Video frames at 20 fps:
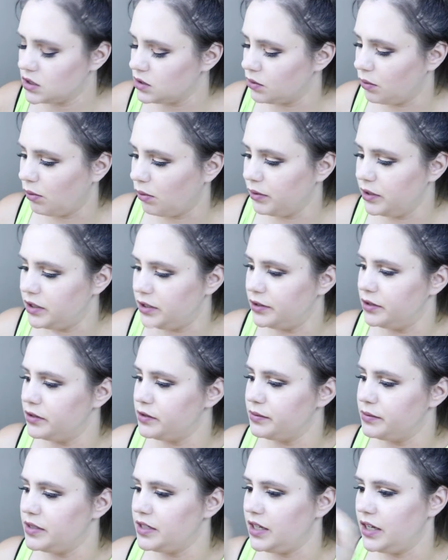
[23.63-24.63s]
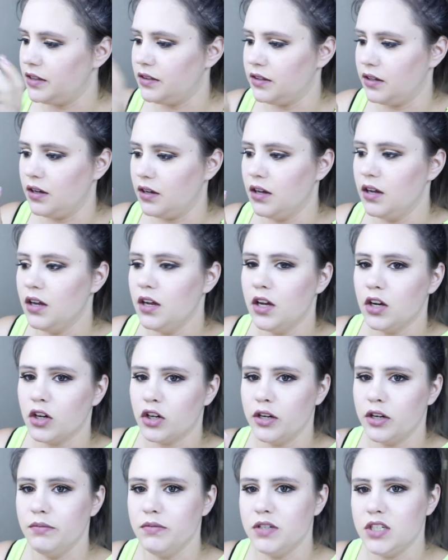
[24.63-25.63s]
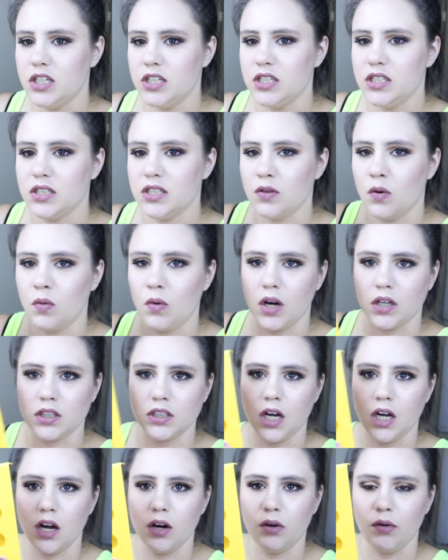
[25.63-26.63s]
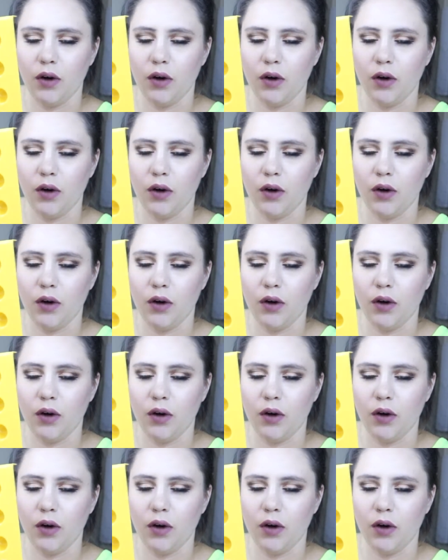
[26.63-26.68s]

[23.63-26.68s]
So what we do is we take the cream cheese wonton